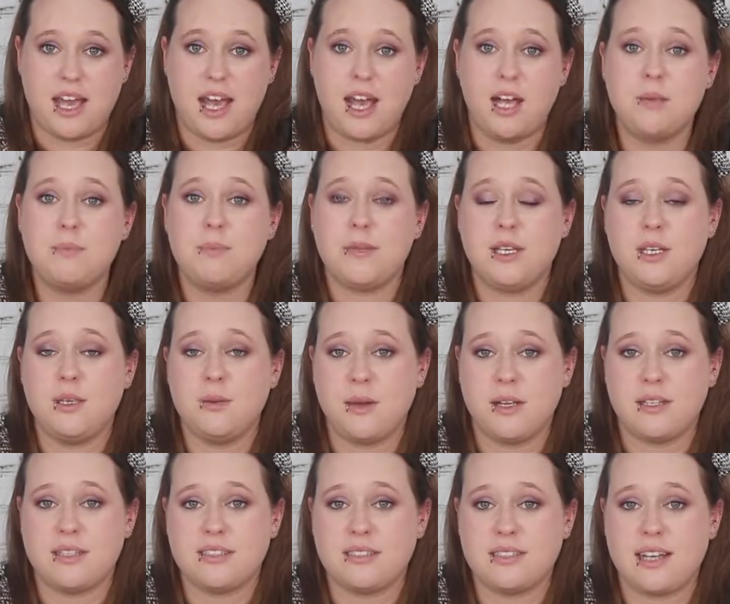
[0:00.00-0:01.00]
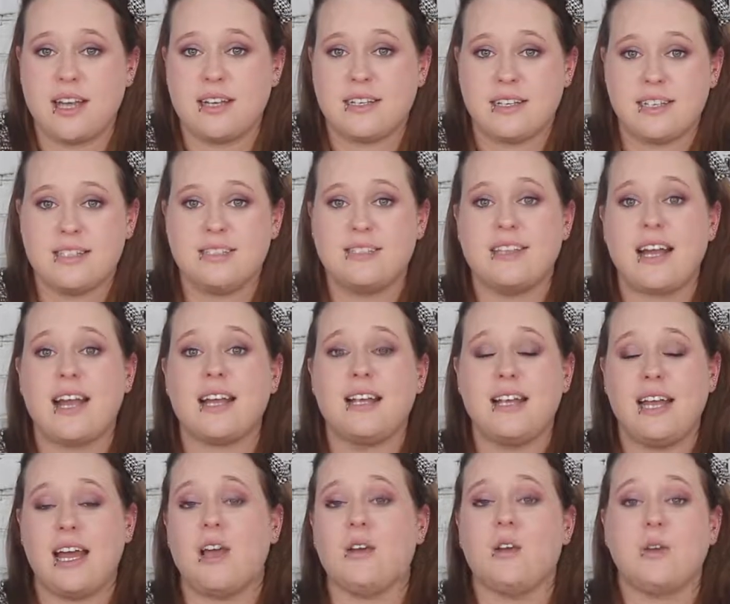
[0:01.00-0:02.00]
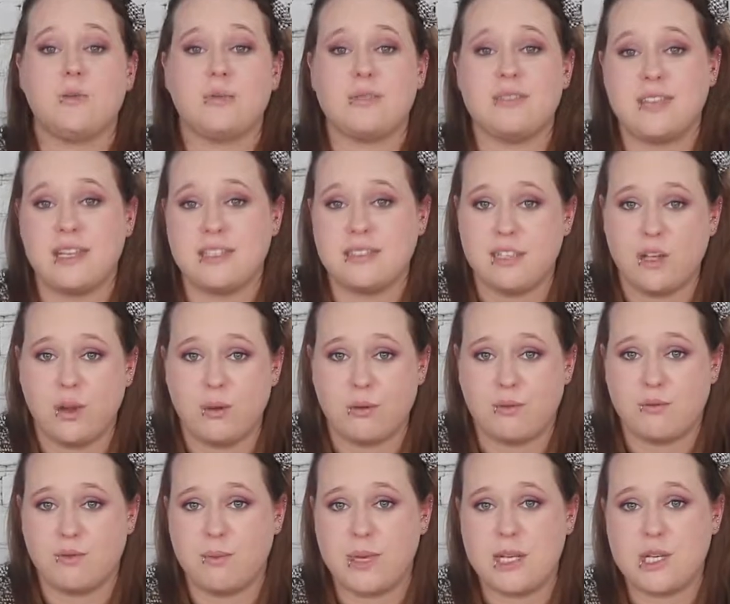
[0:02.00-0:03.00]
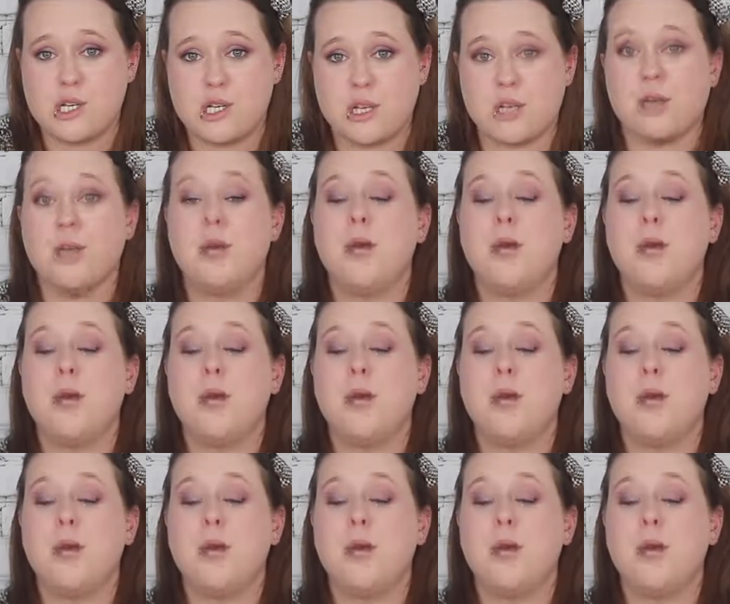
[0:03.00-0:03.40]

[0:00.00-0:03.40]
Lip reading: helping you understand exactly how you're presenting your information,